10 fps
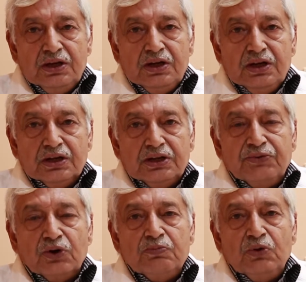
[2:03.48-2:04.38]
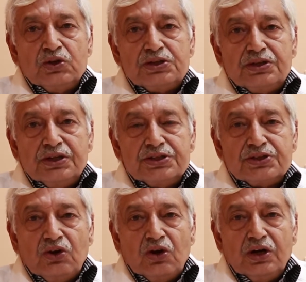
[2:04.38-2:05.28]
The foremost is
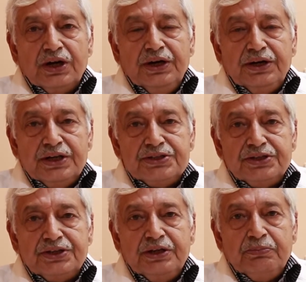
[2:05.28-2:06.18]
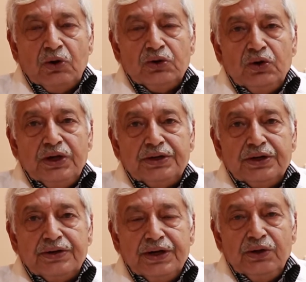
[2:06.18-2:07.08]
called Intensity
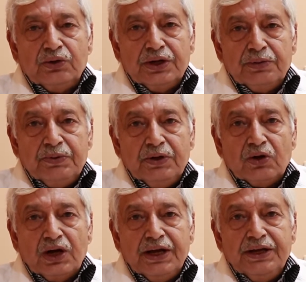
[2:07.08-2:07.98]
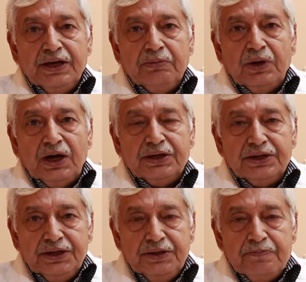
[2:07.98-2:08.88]
Modulated Radiotherapy, or
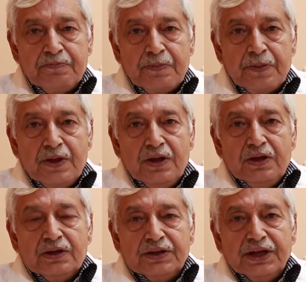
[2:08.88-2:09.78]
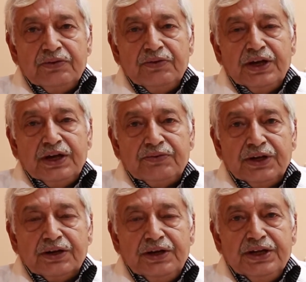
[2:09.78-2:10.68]
IMRT. Then we have
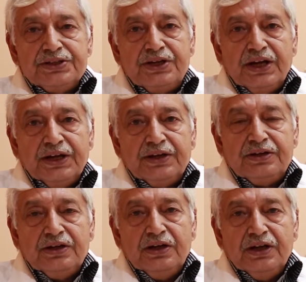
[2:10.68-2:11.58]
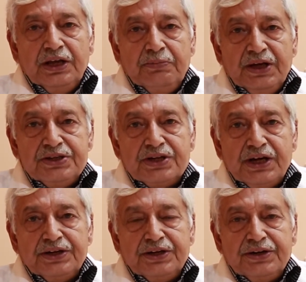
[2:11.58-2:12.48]
techniques like Image
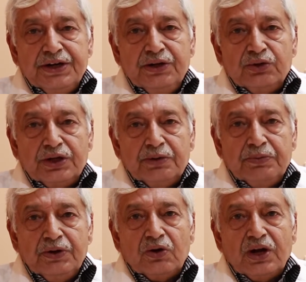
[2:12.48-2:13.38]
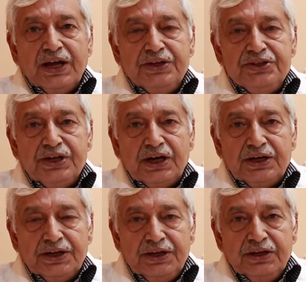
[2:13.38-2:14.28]
Guided Radiotherapy, or
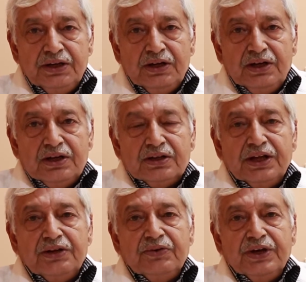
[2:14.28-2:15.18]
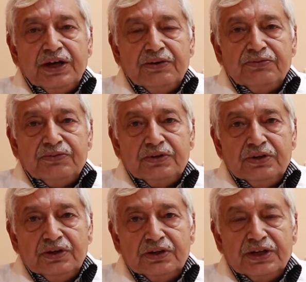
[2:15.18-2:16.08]
IGRT. Then we
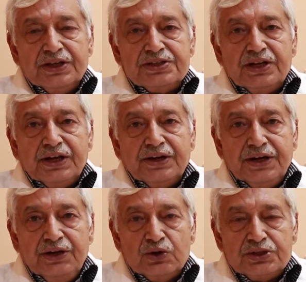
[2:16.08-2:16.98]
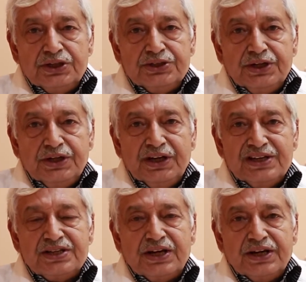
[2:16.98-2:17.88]
have things like Radiosurgery,
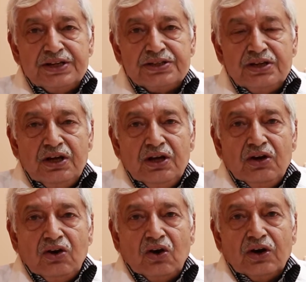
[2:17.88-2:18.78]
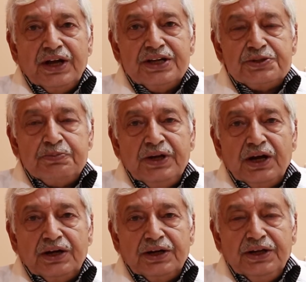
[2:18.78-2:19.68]
SRS, or
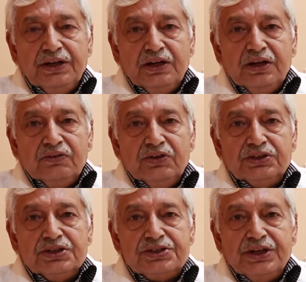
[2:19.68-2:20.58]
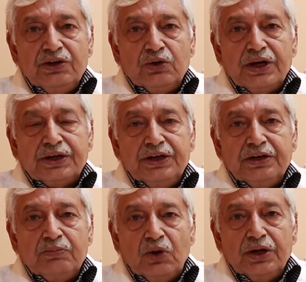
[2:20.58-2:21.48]
SBRT, which is
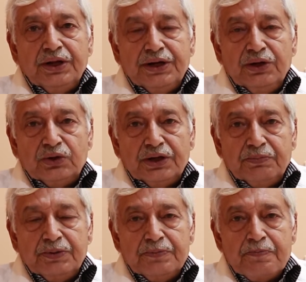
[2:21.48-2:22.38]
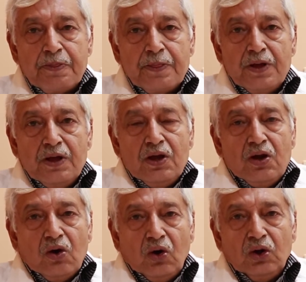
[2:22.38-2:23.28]
Stereotactic Body Radiotherapy.
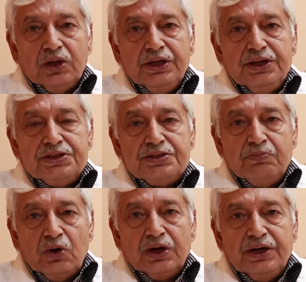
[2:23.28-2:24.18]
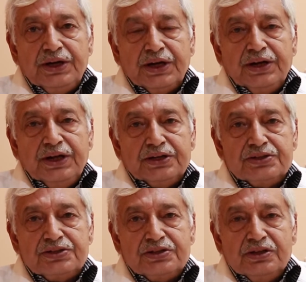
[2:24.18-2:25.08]
All these modern
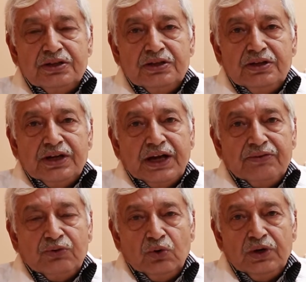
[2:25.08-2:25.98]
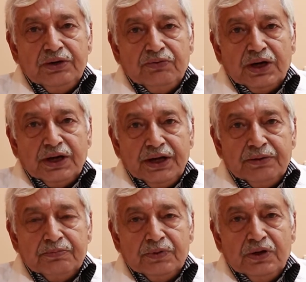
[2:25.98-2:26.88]
techniques have only one
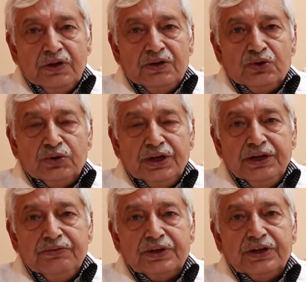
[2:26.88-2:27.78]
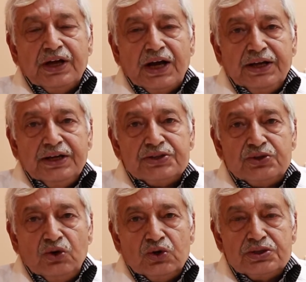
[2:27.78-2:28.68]
aim: to deliver the highest
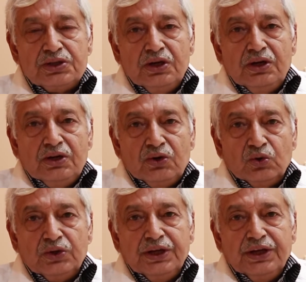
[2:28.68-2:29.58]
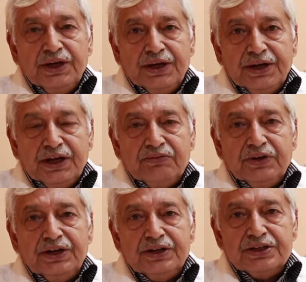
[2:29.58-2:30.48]
dose to the area
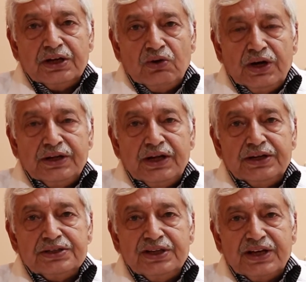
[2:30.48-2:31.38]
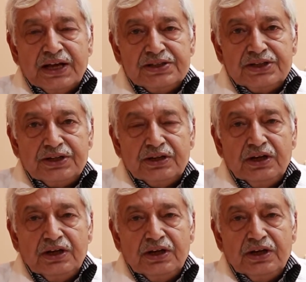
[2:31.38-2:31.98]
where it is required, that is the cancer,